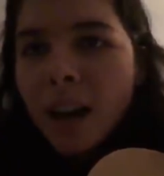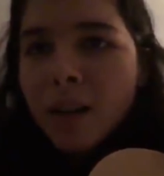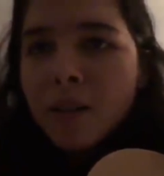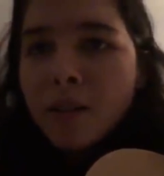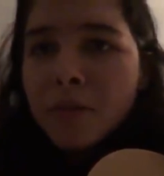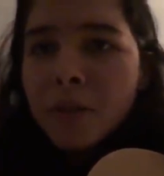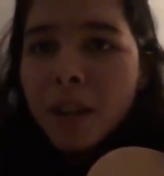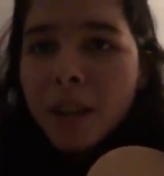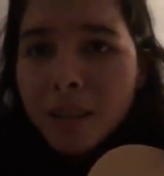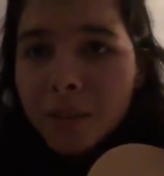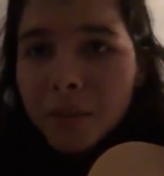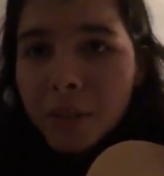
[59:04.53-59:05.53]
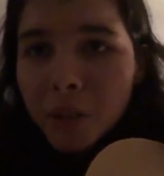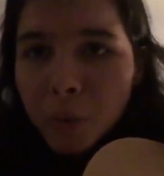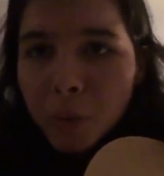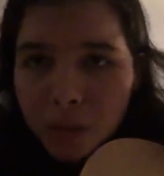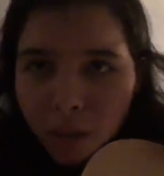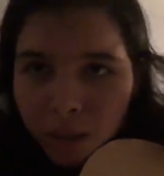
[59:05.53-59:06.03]
I don't know if you guys even know
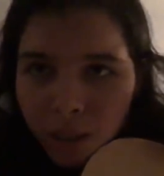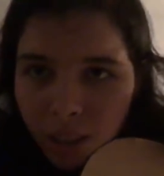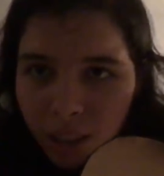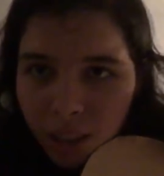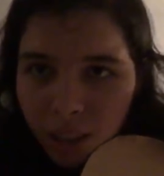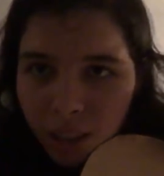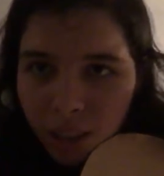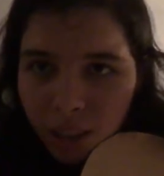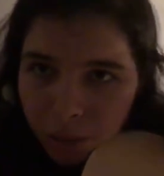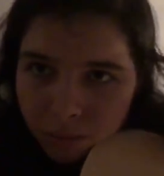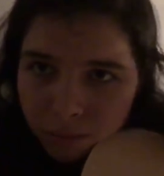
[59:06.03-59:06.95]
what song that is, but...